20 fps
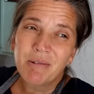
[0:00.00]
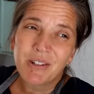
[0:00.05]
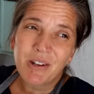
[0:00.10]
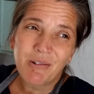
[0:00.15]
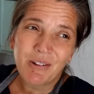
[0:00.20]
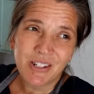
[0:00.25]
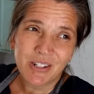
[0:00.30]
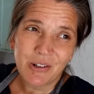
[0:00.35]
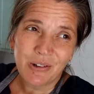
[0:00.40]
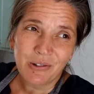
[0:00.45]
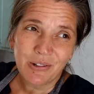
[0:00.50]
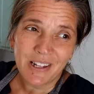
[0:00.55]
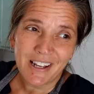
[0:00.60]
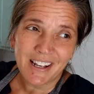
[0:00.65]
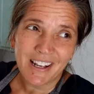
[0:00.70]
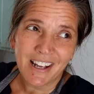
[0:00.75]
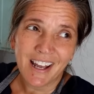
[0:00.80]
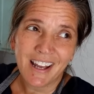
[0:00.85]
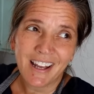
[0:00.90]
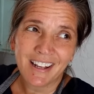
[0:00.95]
but it was always
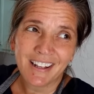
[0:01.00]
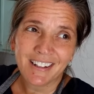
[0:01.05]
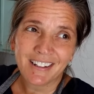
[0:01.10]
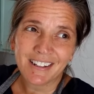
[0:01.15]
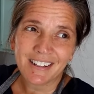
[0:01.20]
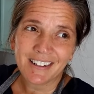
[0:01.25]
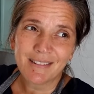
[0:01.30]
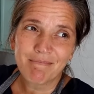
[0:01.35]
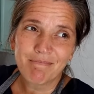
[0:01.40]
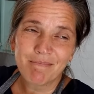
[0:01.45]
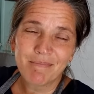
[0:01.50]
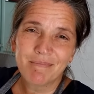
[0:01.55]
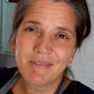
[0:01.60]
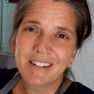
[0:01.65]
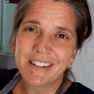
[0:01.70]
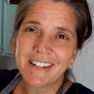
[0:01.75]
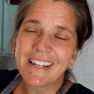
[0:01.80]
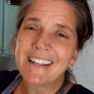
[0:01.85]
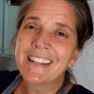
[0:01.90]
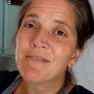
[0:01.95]
so like
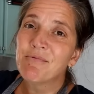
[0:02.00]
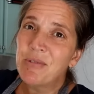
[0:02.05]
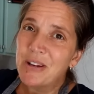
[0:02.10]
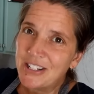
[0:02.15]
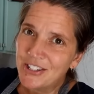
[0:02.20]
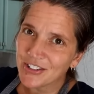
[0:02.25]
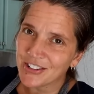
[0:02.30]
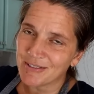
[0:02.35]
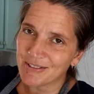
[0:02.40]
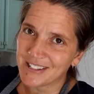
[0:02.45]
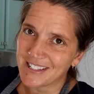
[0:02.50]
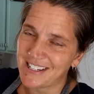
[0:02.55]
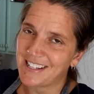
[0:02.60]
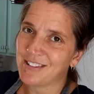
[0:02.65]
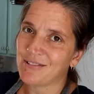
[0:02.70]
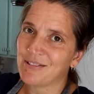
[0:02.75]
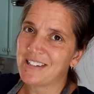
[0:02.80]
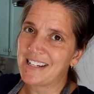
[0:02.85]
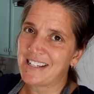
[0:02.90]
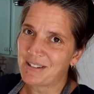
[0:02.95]
like in the winter it
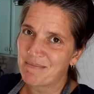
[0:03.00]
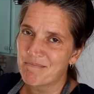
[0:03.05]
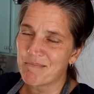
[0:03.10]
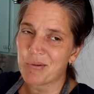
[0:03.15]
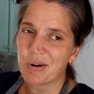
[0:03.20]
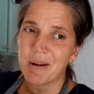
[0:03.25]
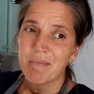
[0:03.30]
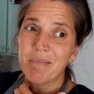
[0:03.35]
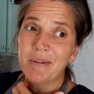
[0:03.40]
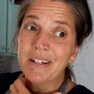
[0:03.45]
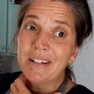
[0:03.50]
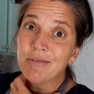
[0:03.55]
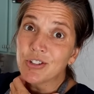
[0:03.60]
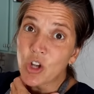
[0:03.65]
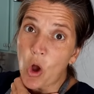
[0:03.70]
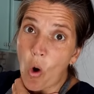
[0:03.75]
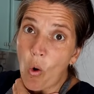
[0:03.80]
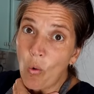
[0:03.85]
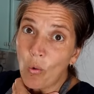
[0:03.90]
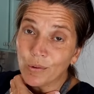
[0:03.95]
was nice, it was nice and bright, but
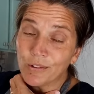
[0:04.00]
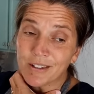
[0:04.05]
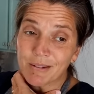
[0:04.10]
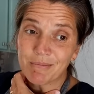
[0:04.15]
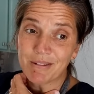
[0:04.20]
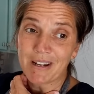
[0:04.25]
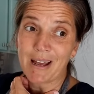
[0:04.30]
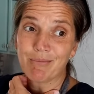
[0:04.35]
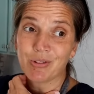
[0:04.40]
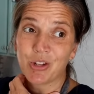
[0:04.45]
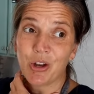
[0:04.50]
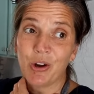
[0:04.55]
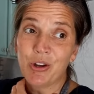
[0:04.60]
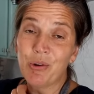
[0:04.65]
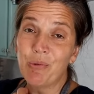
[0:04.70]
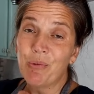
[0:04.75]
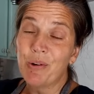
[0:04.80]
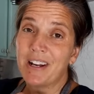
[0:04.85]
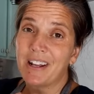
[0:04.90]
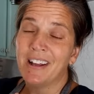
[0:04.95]
it was cold
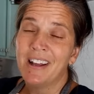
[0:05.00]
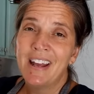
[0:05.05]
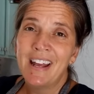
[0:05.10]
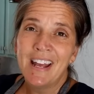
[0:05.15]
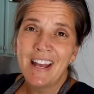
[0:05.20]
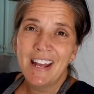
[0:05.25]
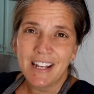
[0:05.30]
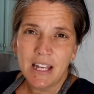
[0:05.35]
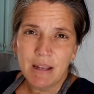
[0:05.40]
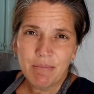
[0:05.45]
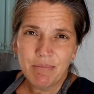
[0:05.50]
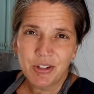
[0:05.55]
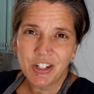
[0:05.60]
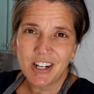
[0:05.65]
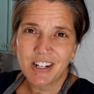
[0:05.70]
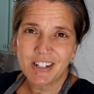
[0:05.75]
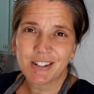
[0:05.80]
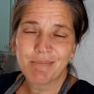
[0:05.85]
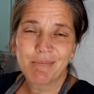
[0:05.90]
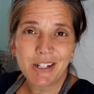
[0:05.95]
sometimes. So you want to keep
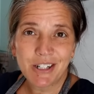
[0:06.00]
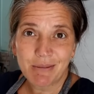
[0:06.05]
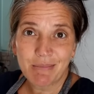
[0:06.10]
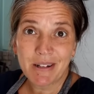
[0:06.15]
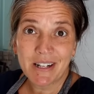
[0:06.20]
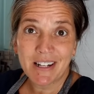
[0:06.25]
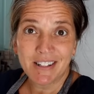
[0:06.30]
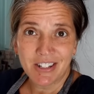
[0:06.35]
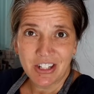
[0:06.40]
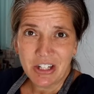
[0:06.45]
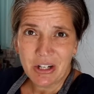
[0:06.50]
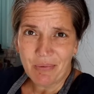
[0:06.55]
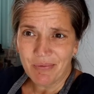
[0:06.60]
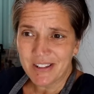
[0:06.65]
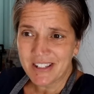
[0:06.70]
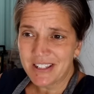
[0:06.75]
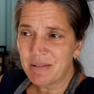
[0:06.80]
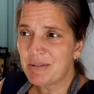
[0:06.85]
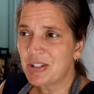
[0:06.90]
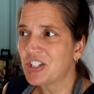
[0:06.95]
them shut as much because,
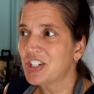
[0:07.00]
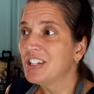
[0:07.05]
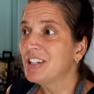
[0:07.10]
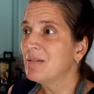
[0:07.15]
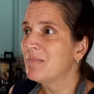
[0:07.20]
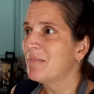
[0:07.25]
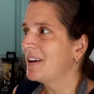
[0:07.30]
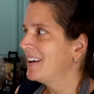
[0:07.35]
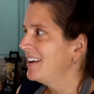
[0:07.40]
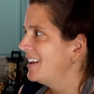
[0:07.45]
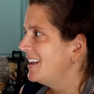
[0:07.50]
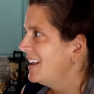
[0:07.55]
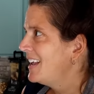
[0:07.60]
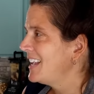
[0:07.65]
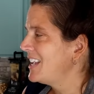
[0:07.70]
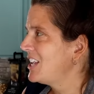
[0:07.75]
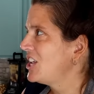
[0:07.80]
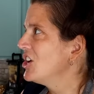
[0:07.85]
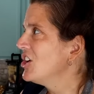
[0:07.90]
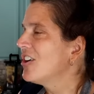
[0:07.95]
you know, it's a little bit chilly. But
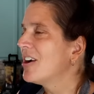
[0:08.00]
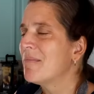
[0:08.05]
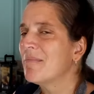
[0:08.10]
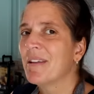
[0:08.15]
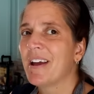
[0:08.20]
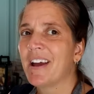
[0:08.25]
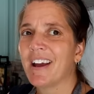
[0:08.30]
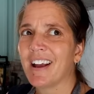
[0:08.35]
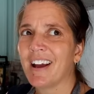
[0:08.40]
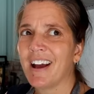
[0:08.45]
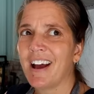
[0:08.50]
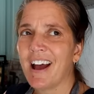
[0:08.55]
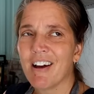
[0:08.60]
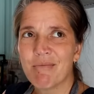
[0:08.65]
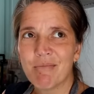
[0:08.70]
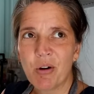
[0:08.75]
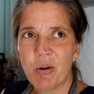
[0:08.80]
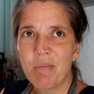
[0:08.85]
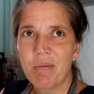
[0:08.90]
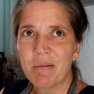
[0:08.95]
here I'm like,
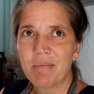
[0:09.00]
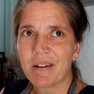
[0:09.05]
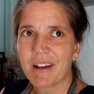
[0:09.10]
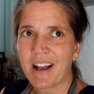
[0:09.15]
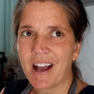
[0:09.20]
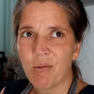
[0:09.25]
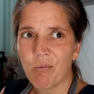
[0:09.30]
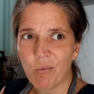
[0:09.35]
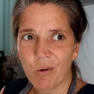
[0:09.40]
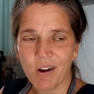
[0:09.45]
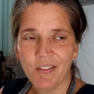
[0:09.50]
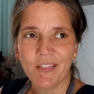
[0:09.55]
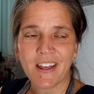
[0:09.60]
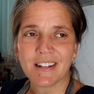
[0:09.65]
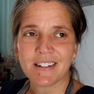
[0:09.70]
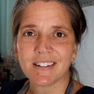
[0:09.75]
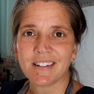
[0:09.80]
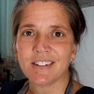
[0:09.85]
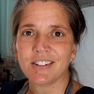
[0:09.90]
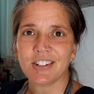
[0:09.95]
I'm open, I'm like, I
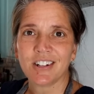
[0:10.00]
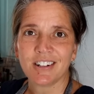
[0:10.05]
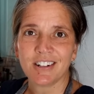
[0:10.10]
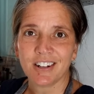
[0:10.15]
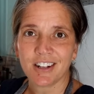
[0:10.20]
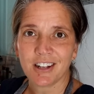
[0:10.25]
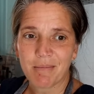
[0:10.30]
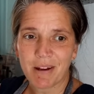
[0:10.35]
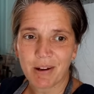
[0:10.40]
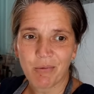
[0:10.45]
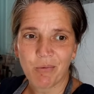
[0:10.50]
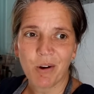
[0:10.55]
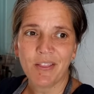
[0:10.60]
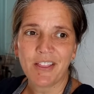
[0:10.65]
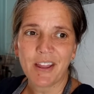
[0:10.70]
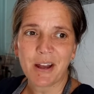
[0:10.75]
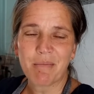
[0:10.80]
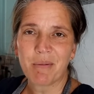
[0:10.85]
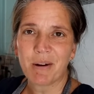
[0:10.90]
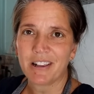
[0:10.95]
want that sunshine to come, I
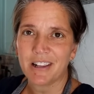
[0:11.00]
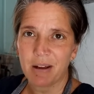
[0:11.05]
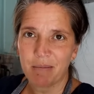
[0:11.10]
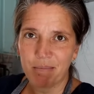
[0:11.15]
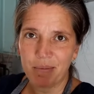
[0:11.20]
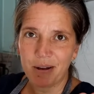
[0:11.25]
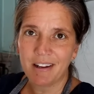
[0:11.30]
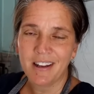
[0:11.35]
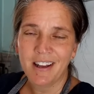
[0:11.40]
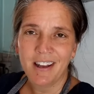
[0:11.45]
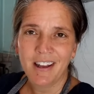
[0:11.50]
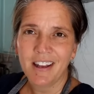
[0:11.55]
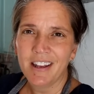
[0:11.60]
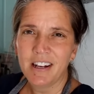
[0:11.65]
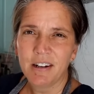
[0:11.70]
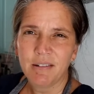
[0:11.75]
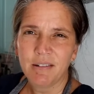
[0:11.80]
want that bright light. But